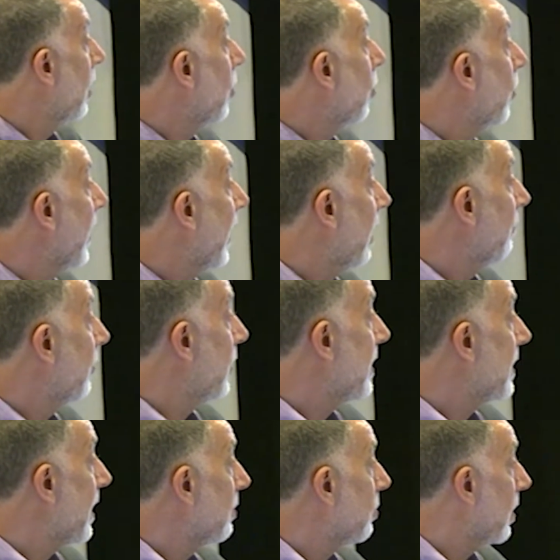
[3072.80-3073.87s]
we have a
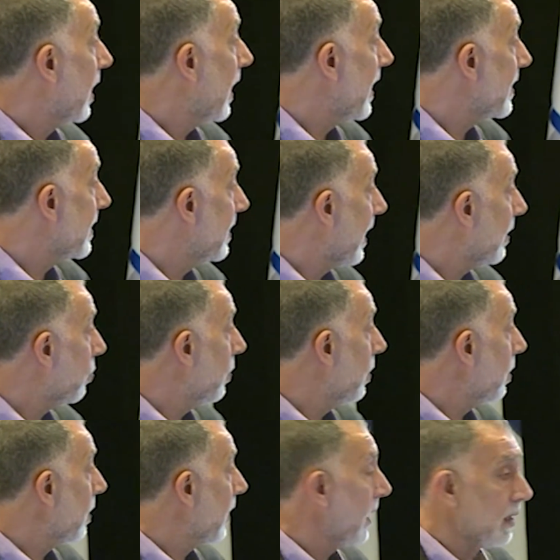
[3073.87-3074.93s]
decentralized
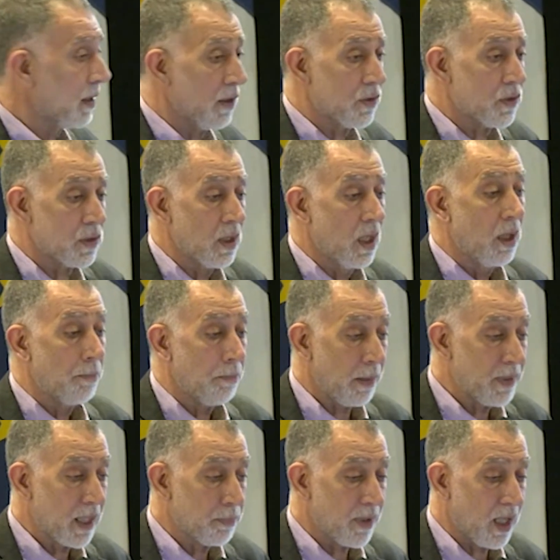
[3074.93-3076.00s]
network, and it's
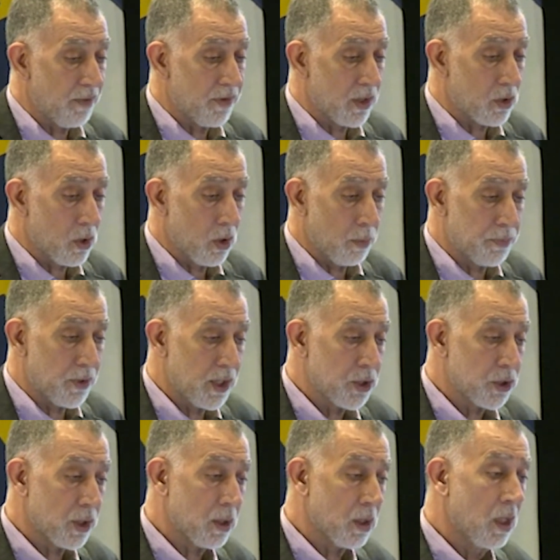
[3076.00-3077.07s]
public-private
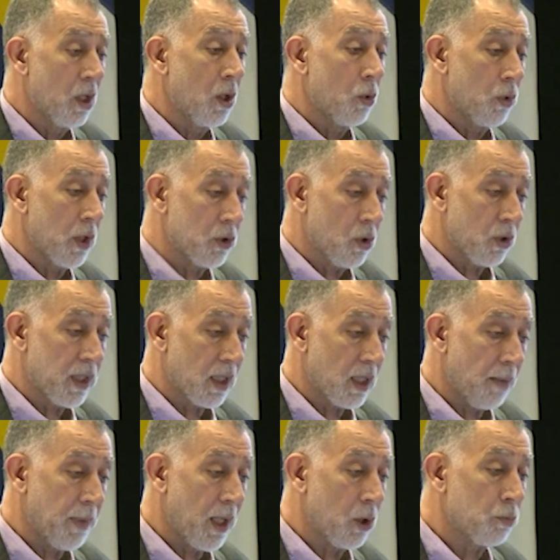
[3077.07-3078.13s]
cooperation. We're talking
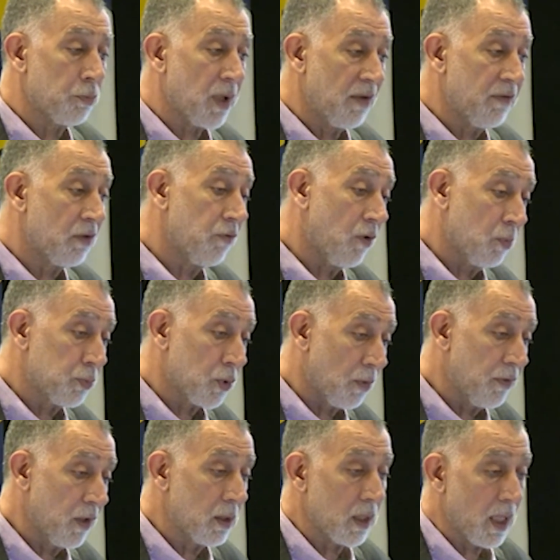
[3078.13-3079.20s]
about private
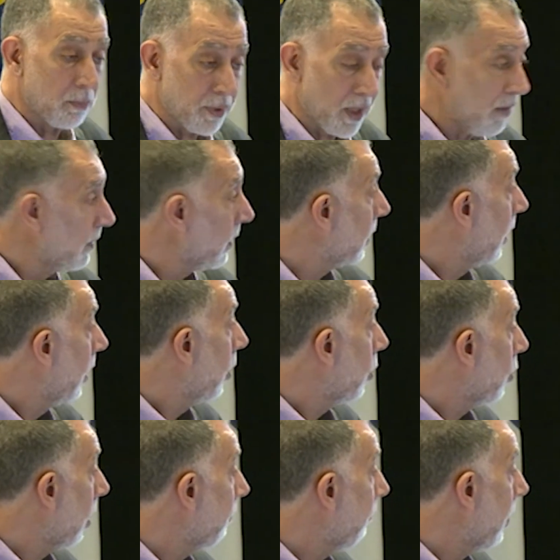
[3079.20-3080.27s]
for-profit and private
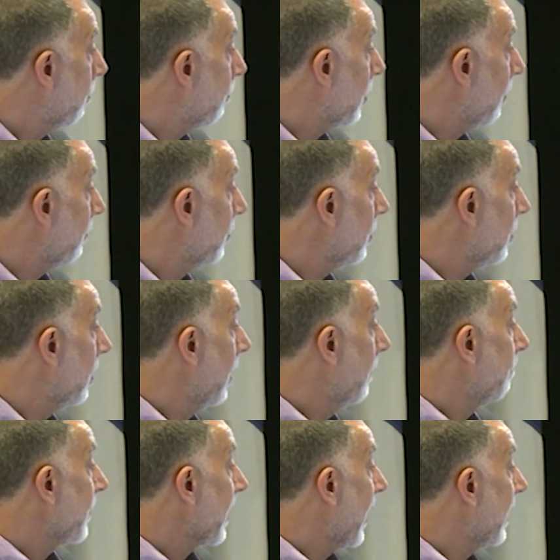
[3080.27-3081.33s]
non-for-profit.
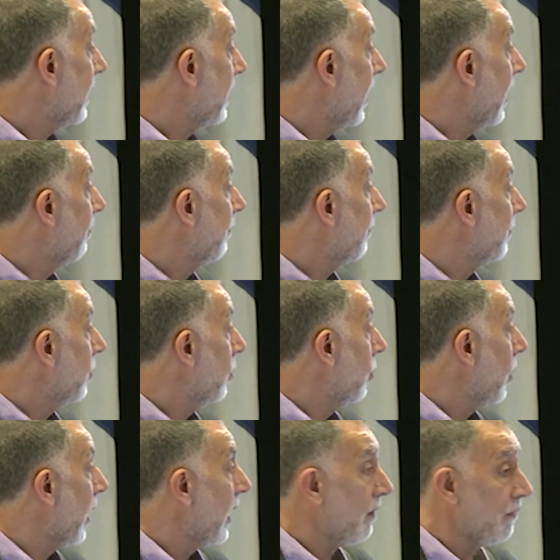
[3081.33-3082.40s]
And if you
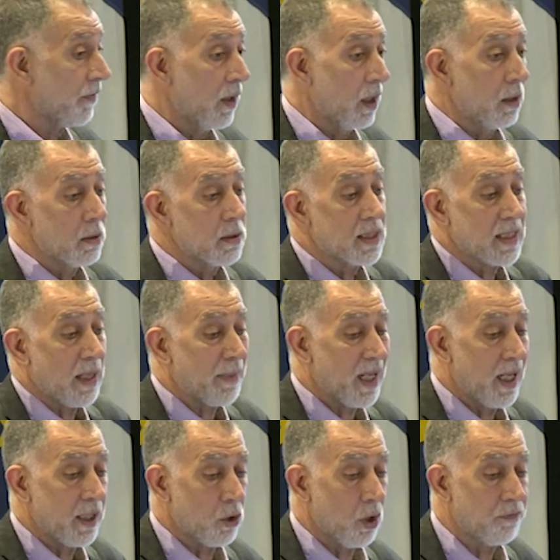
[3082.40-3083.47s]
have some
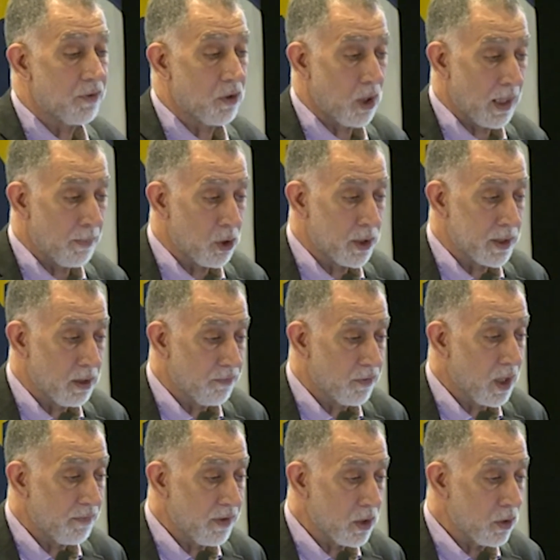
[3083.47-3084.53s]
kind of collaborative
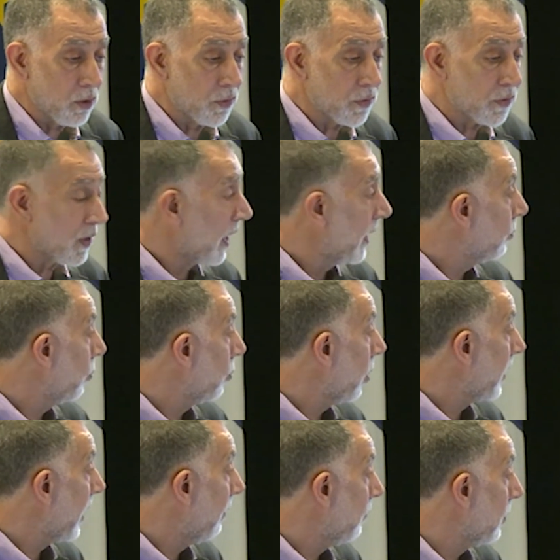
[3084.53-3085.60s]
governance and you don't
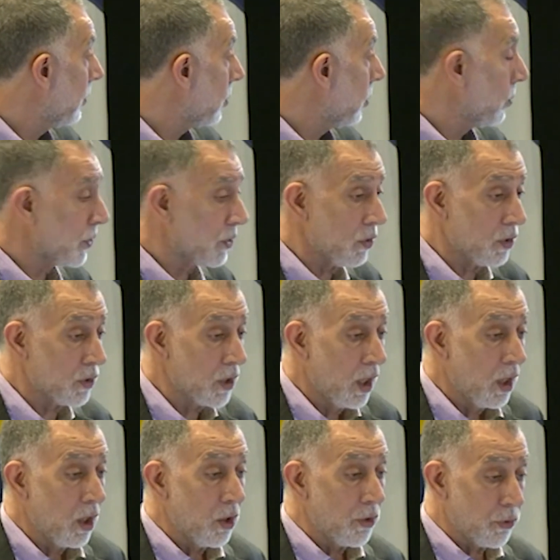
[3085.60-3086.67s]
have resources,
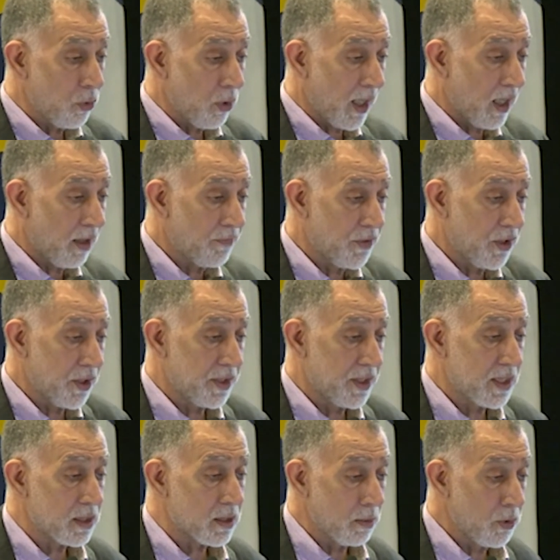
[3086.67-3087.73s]
you have the
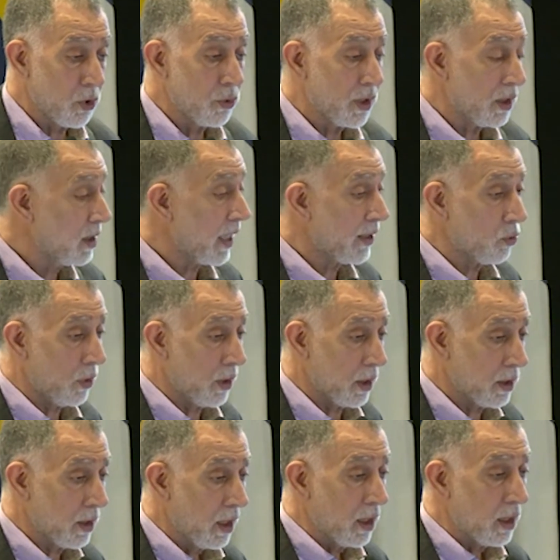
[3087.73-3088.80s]
distributed
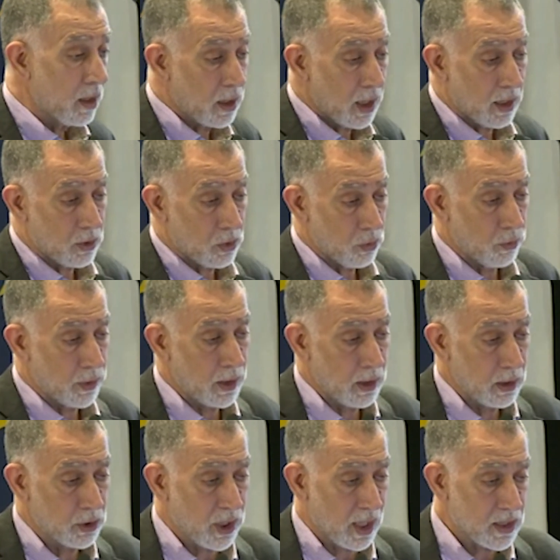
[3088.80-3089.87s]
network that we
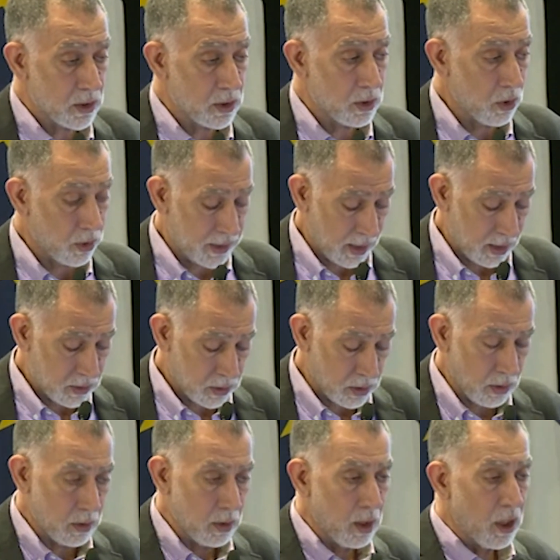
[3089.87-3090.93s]
just looked at.
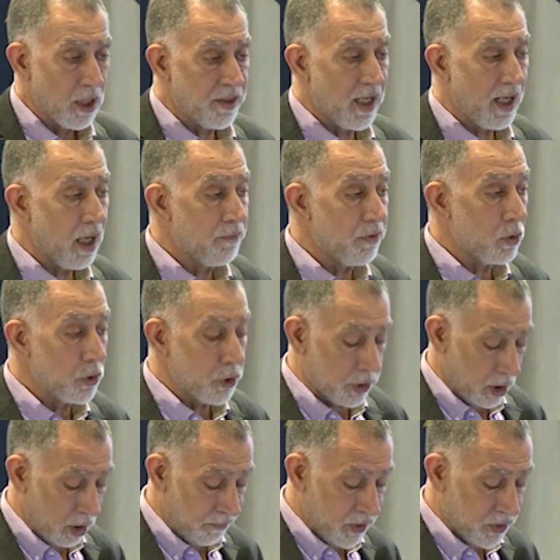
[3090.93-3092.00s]
So the
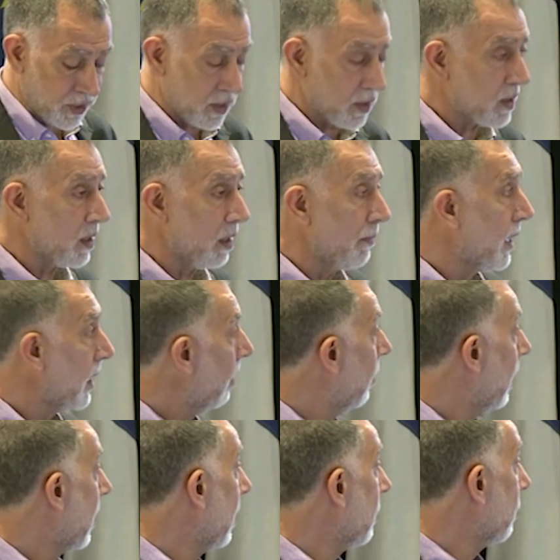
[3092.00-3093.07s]
evolution of the system in our
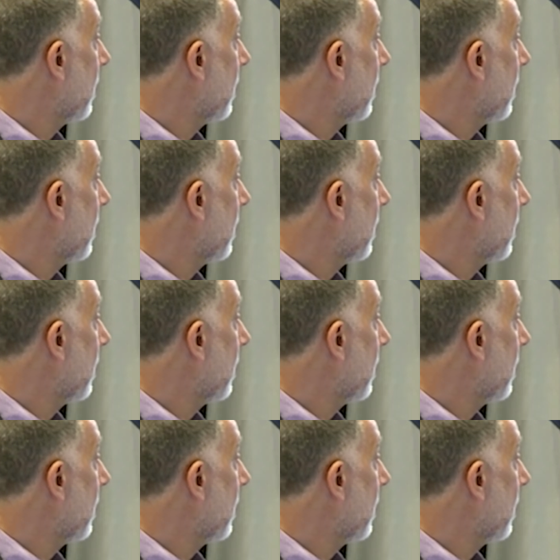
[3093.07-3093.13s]
country